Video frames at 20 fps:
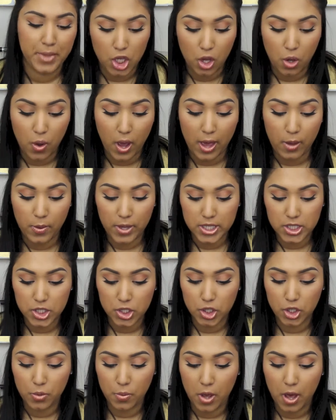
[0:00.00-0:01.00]
So I went
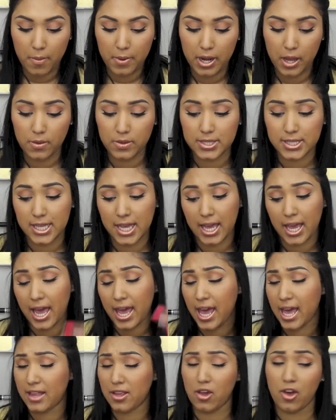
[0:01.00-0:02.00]
to her mom and I was like,
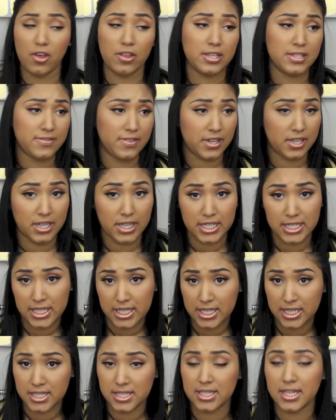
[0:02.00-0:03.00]
I had all these fucking
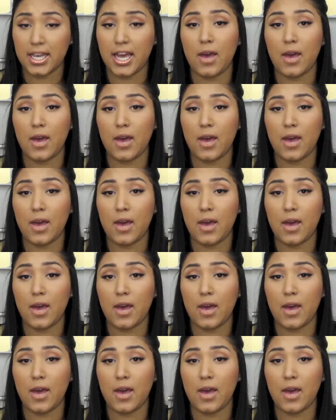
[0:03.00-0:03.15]
ideas.